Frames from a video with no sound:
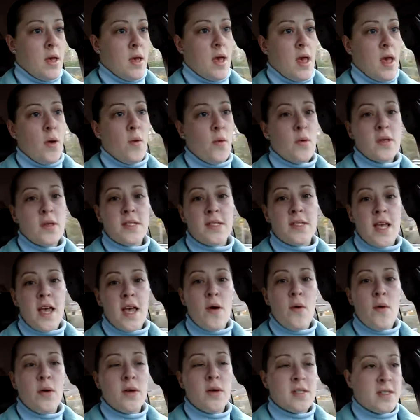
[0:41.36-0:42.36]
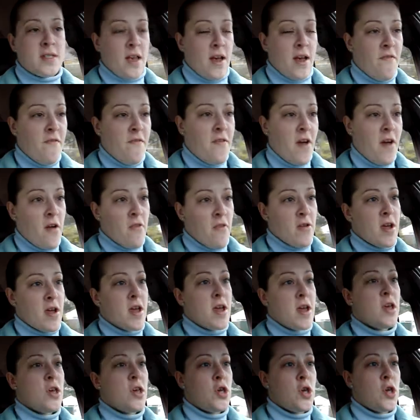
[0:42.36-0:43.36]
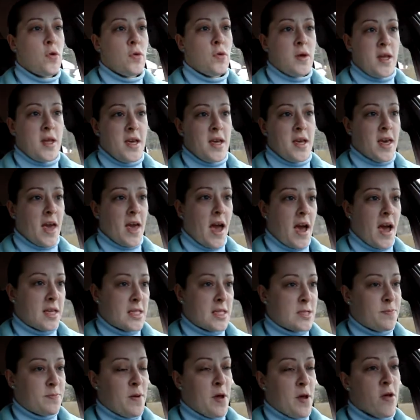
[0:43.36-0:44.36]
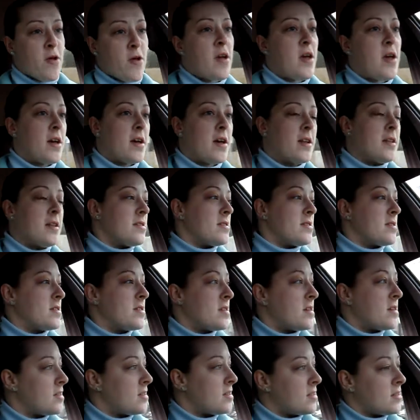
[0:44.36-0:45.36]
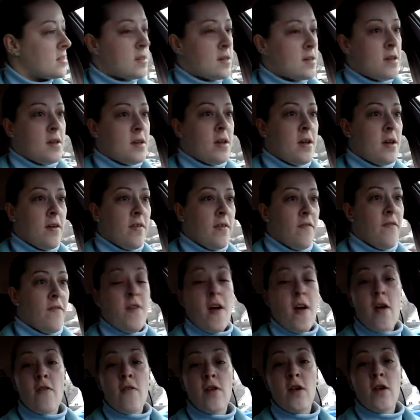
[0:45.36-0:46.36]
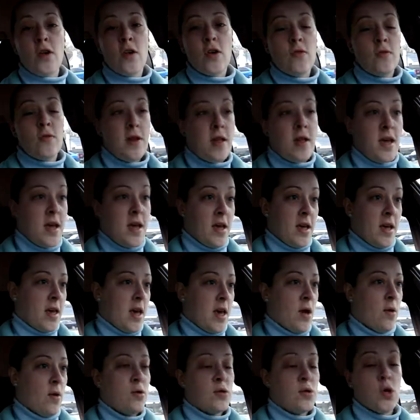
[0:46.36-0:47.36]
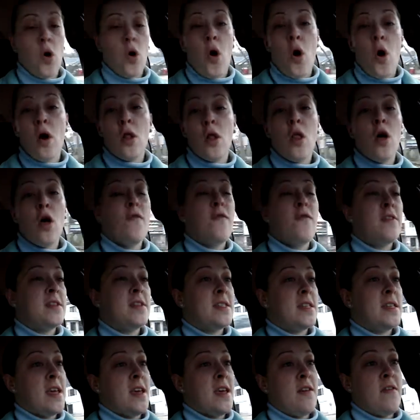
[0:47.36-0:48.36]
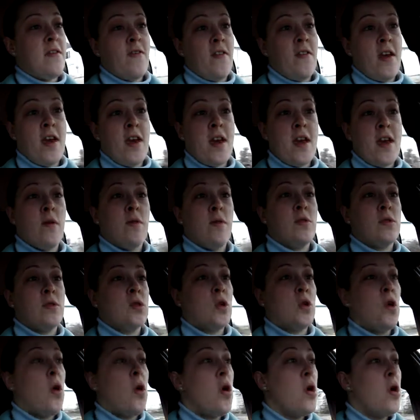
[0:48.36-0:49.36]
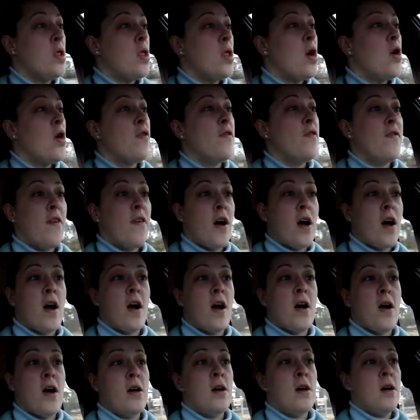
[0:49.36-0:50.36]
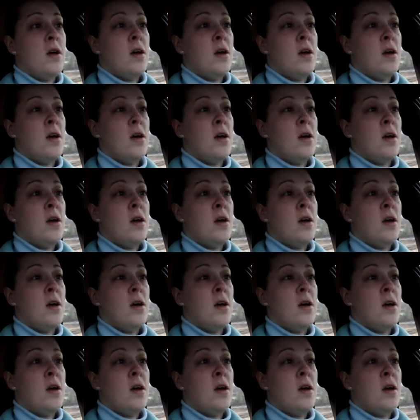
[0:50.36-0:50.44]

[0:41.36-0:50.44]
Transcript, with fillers: it was it was a very unique experience. Very unique. It was all over TV. It was all over